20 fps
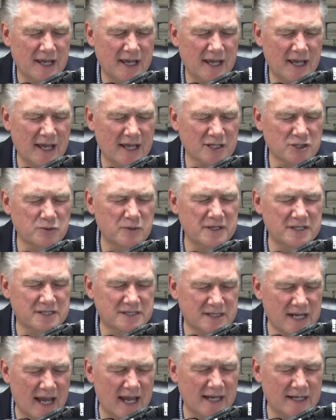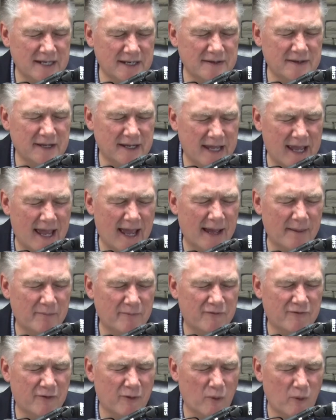as we stand in the gap
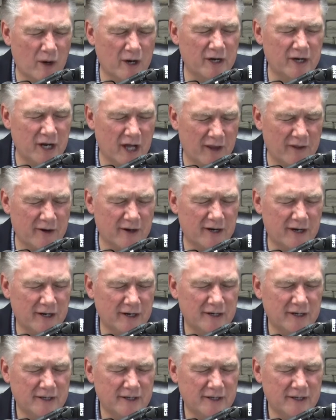for one another,